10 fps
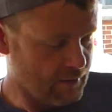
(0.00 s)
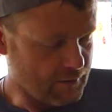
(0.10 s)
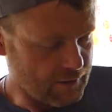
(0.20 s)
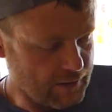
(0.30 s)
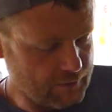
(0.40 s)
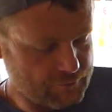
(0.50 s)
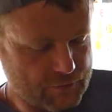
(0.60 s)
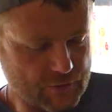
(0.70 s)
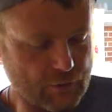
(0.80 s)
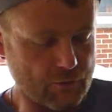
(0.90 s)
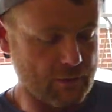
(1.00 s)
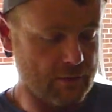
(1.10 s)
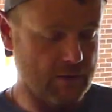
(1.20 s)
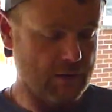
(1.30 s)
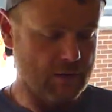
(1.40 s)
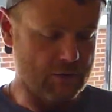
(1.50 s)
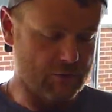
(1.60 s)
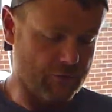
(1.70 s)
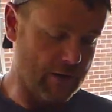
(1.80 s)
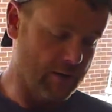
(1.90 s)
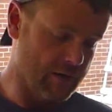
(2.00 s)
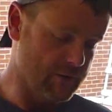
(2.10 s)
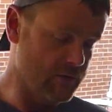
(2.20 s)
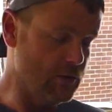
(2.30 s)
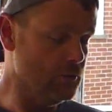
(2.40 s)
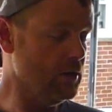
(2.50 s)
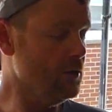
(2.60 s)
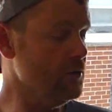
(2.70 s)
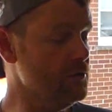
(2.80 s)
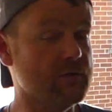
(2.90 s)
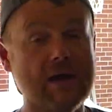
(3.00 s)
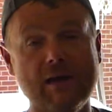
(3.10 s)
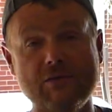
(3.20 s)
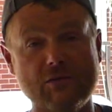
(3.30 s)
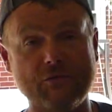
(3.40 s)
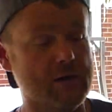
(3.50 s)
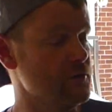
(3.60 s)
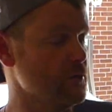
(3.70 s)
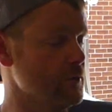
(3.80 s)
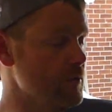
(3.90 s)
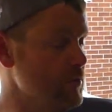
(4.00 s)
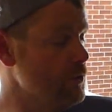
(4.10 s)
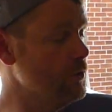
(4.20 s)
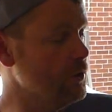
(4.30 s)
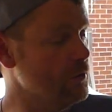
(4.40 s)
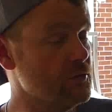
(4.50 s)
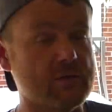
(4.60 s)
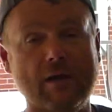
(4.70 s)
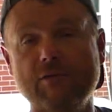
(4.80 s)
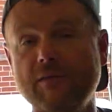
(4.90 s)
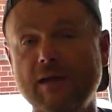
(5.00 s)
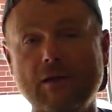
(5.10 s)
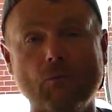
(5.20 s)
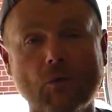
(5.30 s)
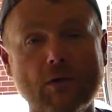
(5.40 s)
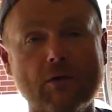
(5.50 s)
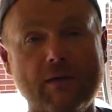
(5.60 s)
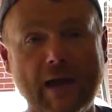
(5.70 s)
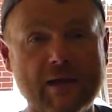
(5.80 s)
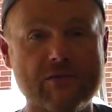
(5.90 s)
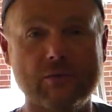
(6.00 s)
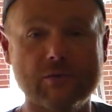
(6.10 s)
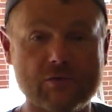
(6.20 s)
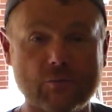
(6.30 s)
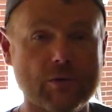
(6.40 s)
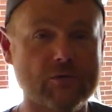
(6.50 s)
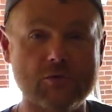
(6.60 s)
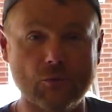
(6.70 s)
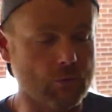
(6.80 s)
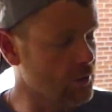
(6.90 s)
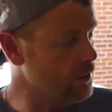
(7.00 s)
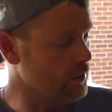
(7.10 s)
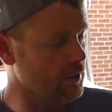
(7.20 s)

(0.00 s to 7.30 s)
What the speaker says: All right. So as far as the unit goes, guys, as far as a review goes, everything worked as it was supposed to work.